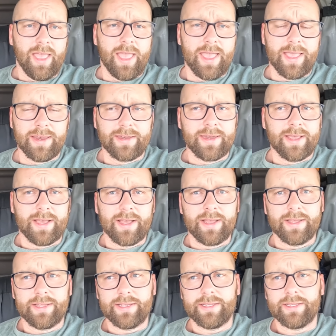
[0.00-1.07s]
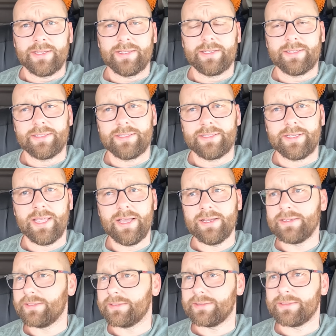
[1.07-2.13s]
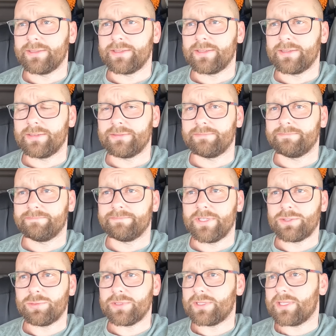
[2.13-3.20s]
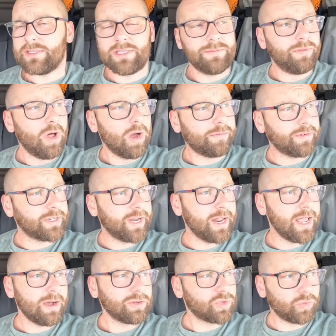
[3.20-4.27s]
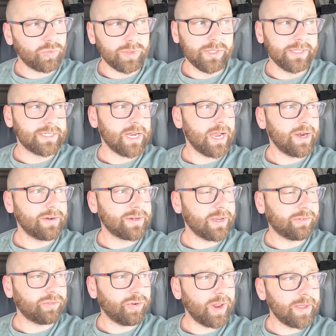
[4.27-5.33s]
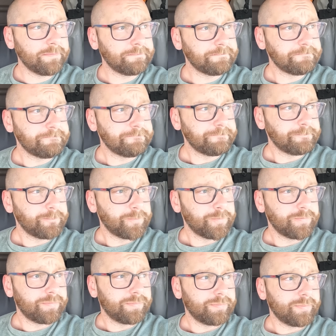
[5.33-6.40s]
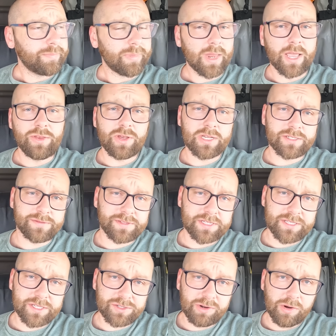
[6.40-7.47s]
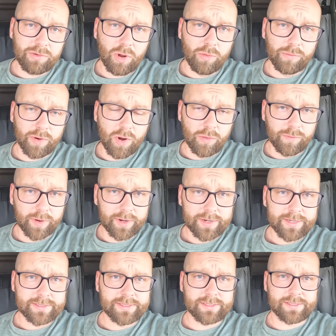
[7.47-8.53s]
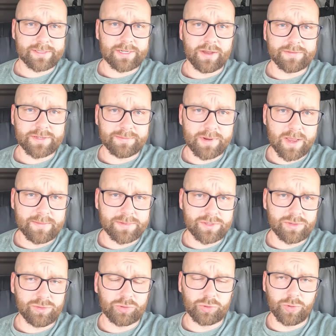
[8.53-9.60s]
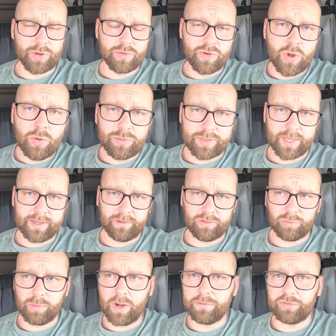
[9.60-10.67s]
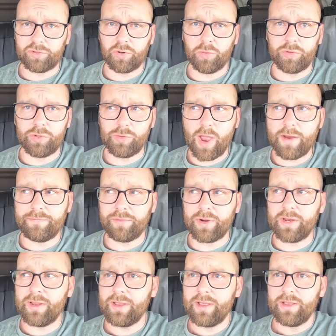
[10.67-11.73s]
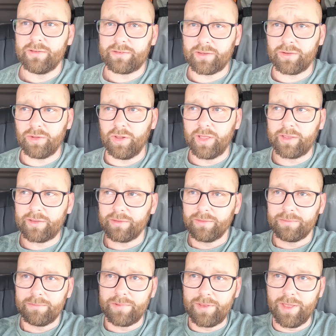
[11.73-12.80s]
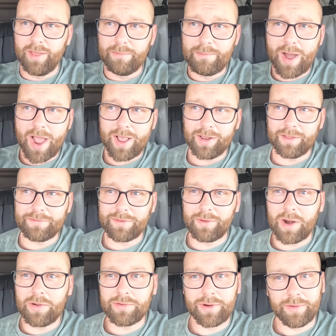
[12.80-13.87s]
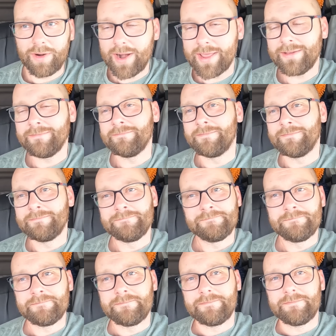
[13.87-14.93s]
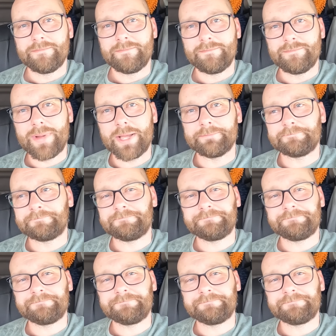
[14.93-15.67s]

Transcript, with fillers: And uh, yeah, this was the vlog for today. I was really tired yesterday, and you guys have seen this route over and over. It's tough sometimes to show you new things when I've showed you every single like mile of the route already, but